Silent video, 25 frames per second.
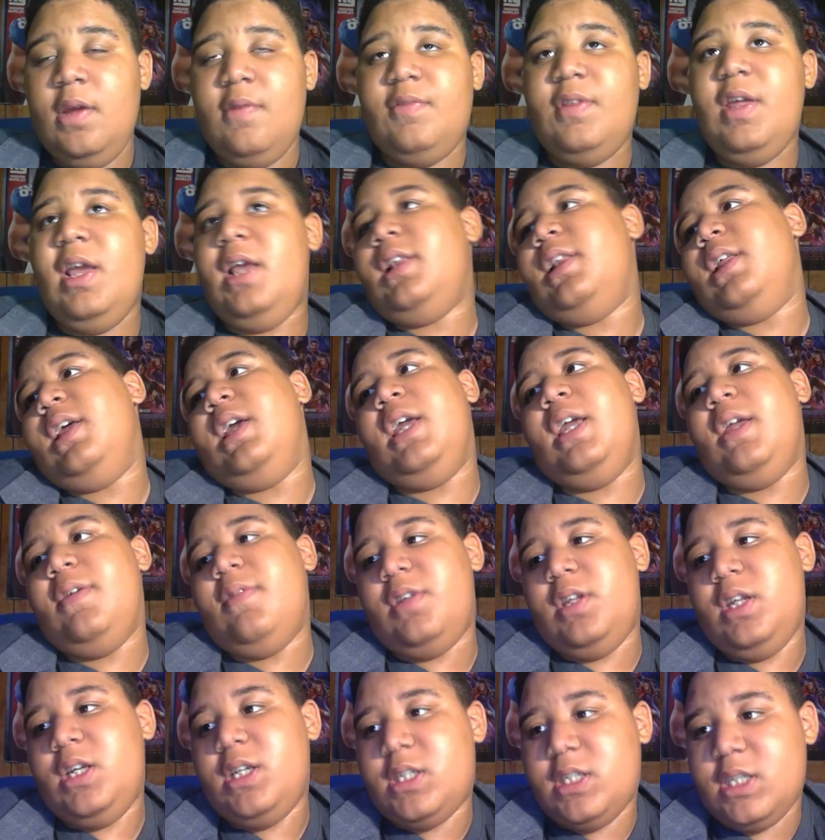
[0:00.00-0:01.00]
they leave
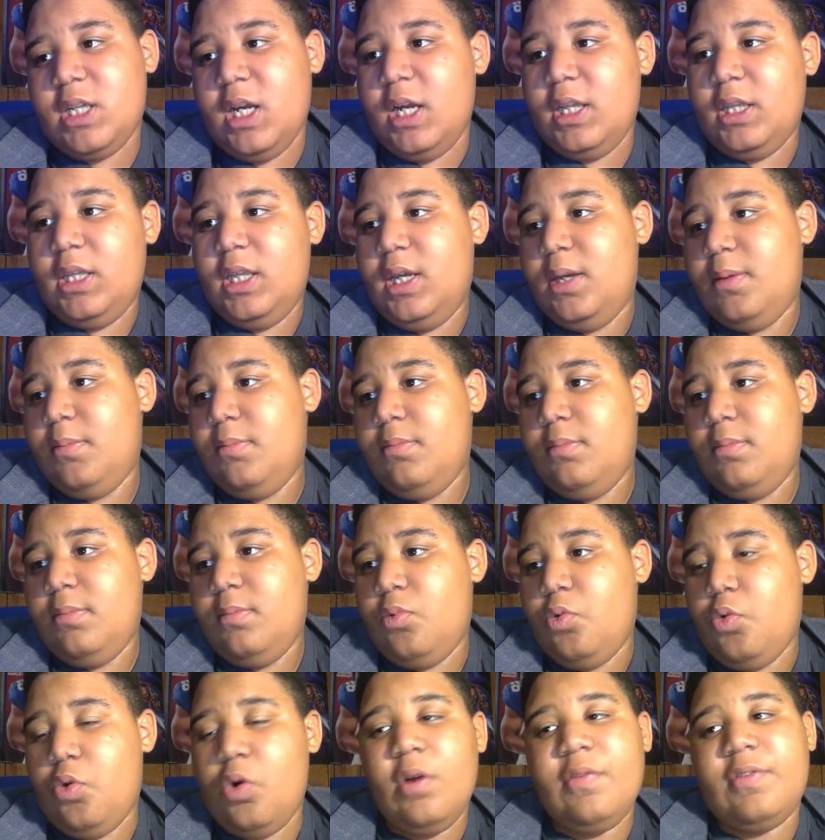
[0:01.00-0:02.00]
and they sign them,
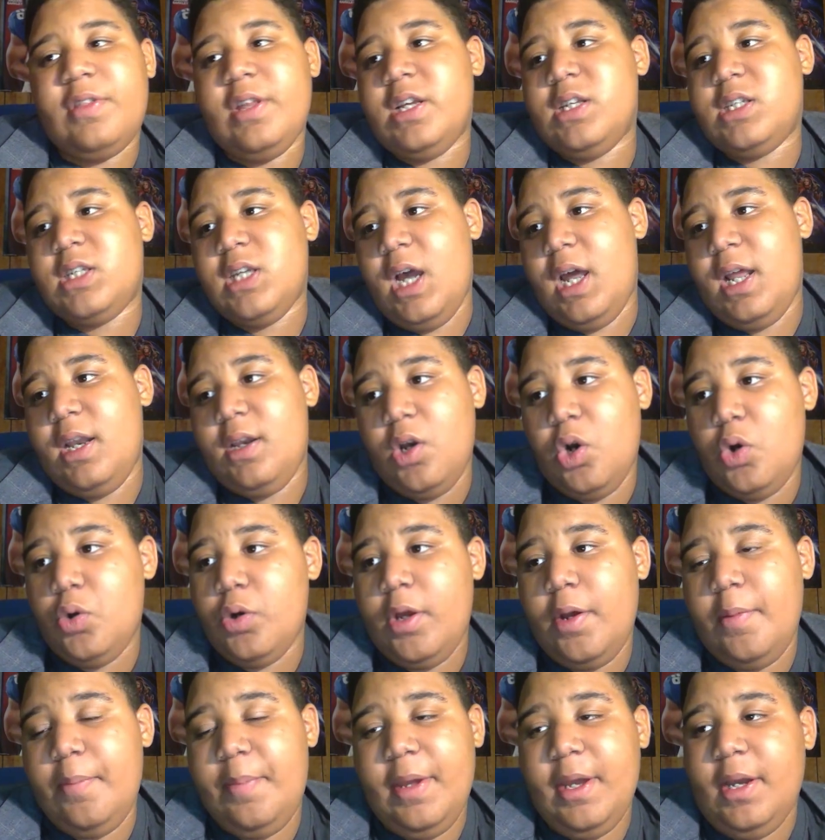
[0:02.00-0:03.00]
or if they sign
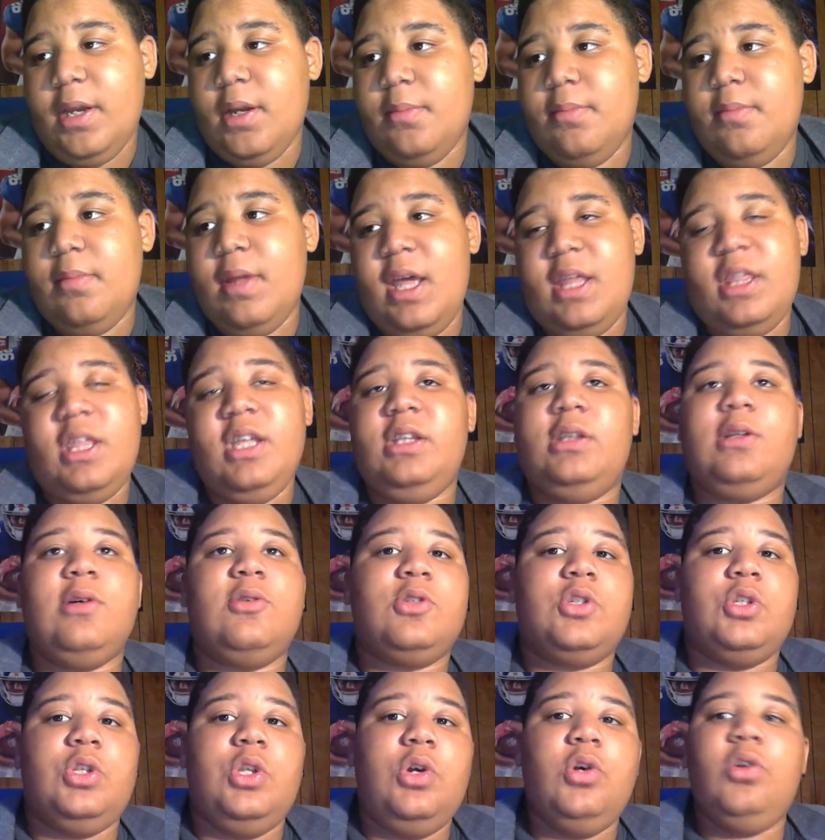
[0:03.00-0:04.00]
Odell Beckham, I think
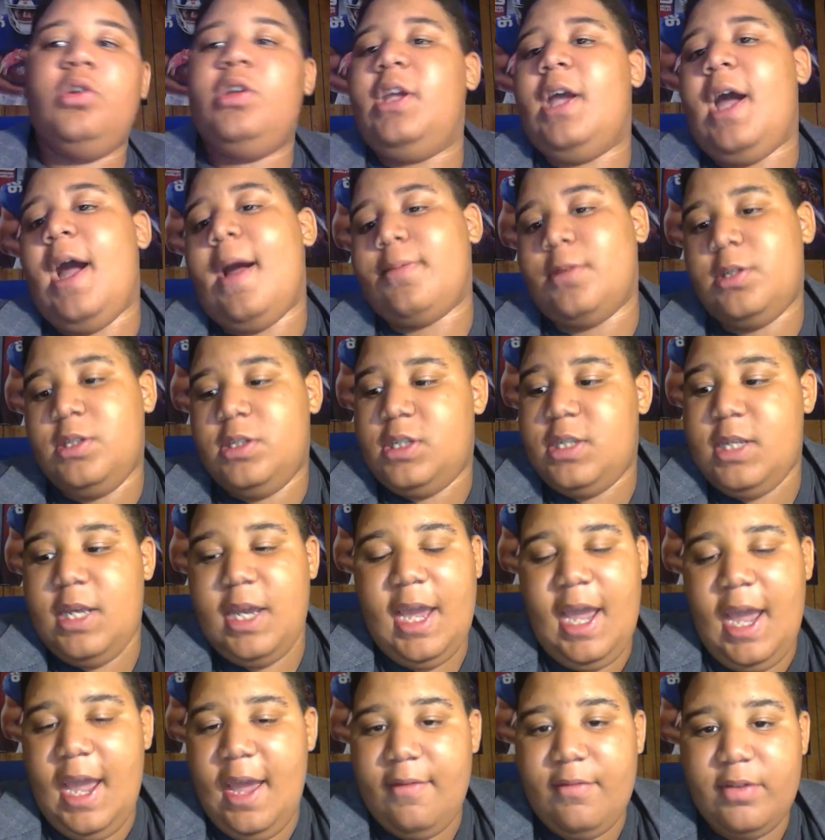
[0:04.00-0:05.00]
those are the only options they
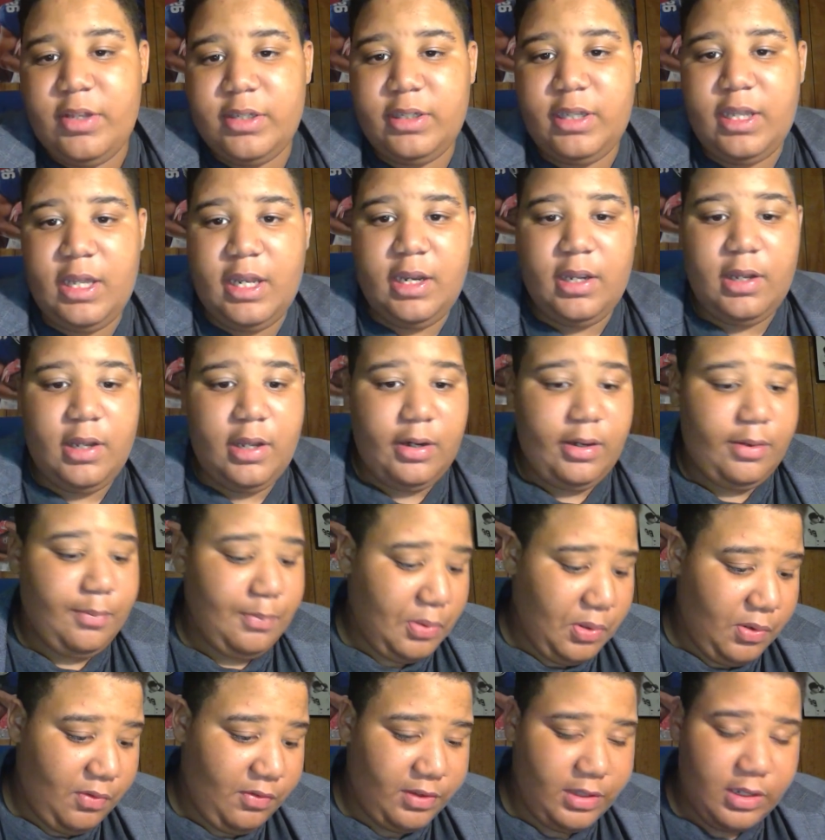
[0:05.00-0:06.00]
have at getting and
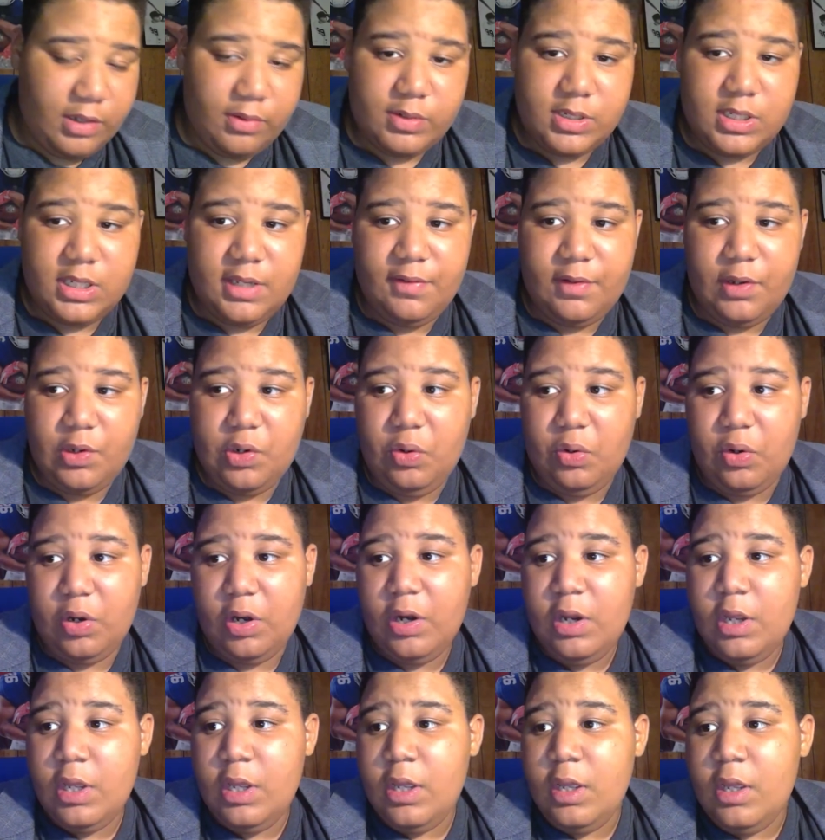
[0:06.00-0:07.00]
improving their receiving core.